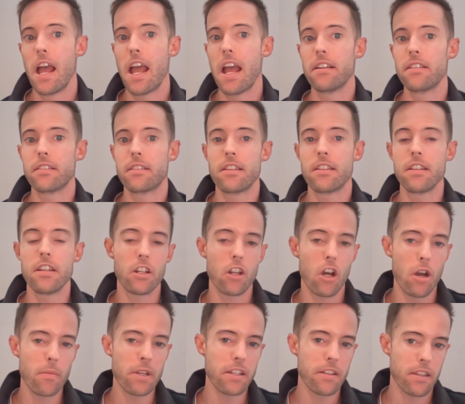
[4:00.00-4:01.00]
And the
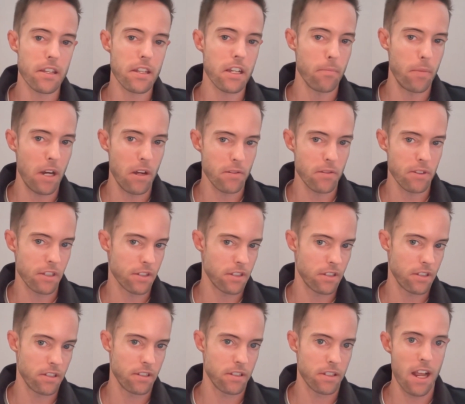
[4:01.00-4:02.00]
alarming thing about this
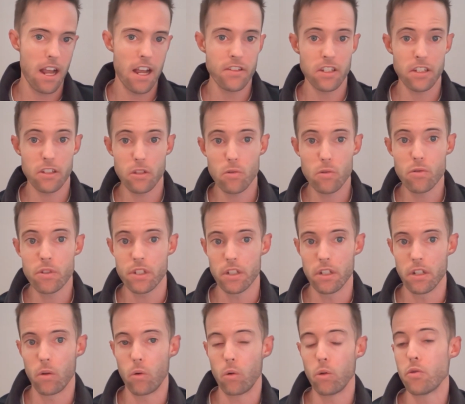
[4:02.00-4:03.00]
is, as a
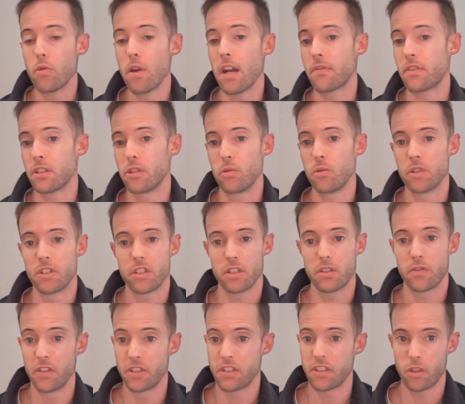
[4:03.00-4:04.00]
user, all you have to do is
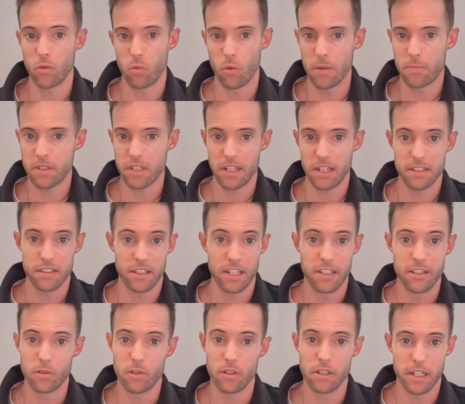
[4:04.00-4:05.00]
just visit the website and then
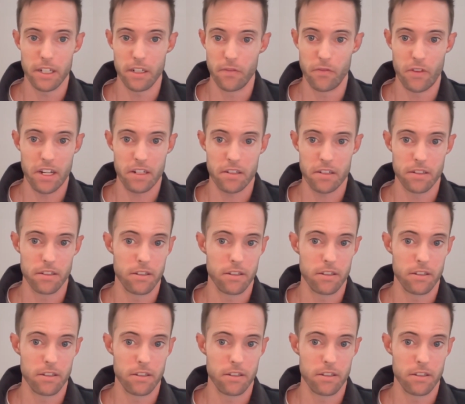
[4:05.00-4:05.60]
you can get infected.